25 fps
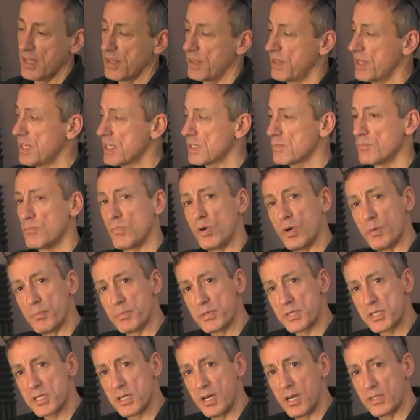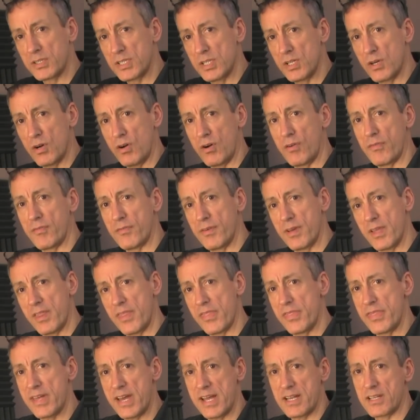This mop started off
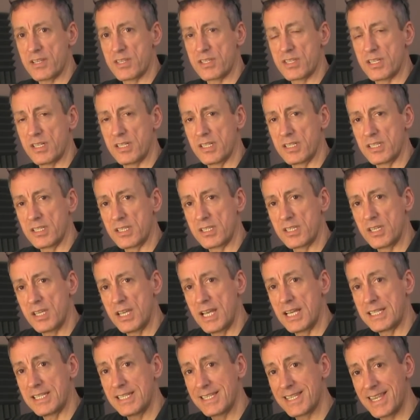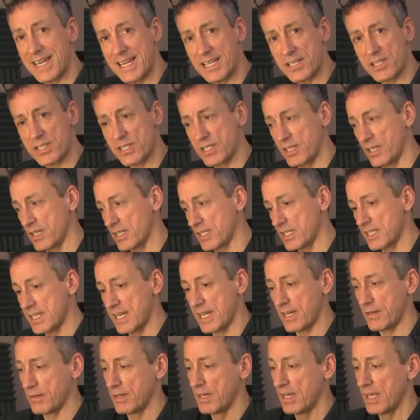that size. It is that size
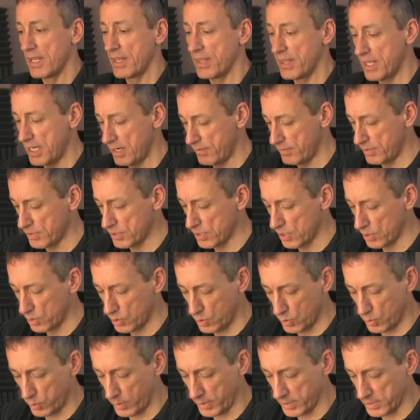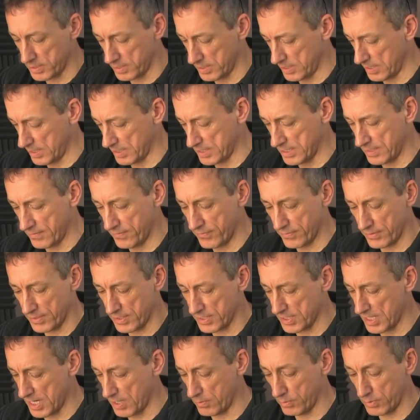now. There is quite a
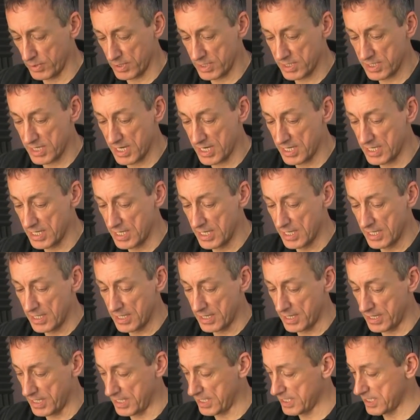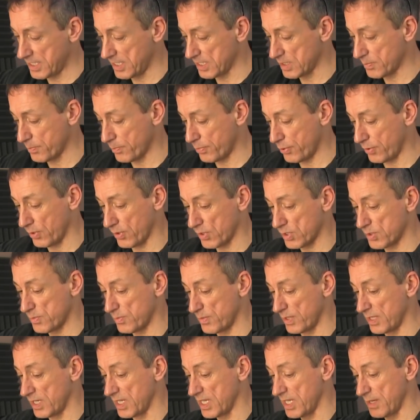difference. I would say this is
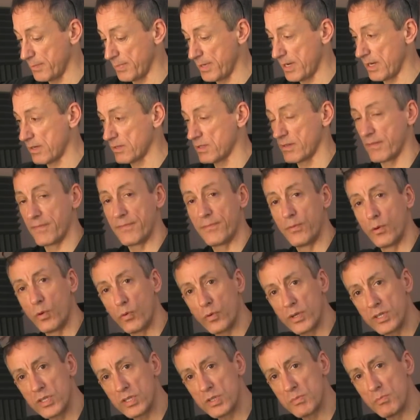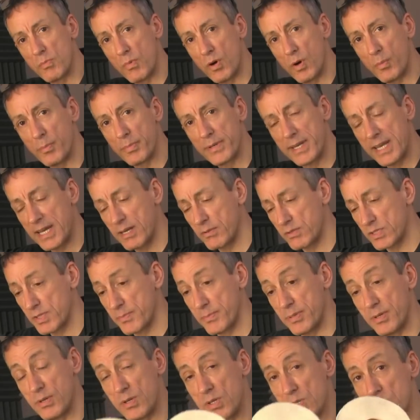approximately about a 4-inch mop now as
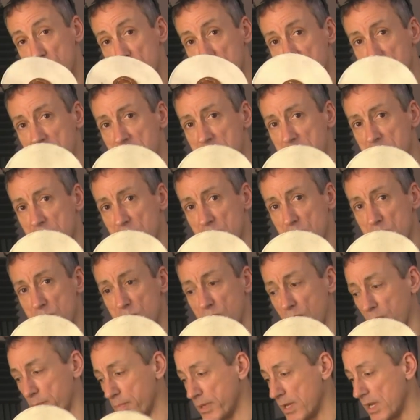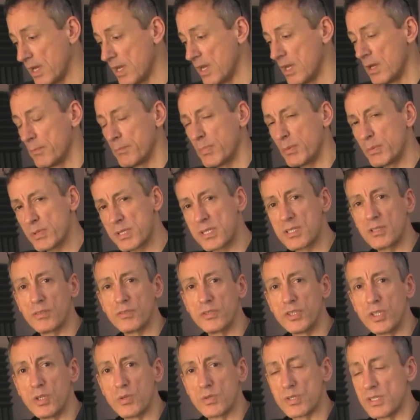opposed to a 6-inch mop. But we're
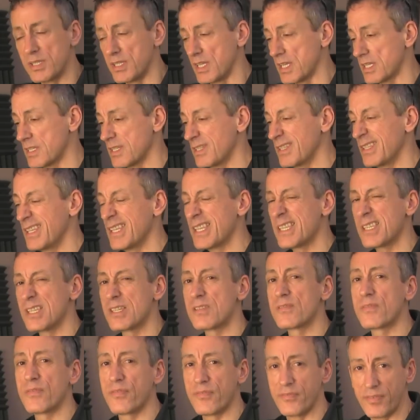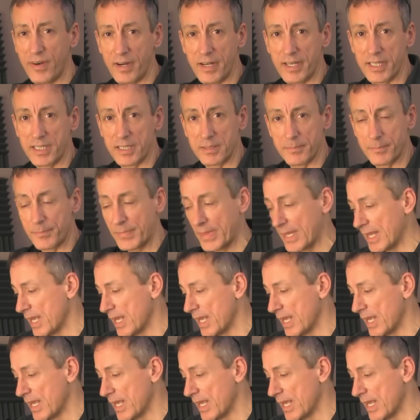still using this, and this is fine.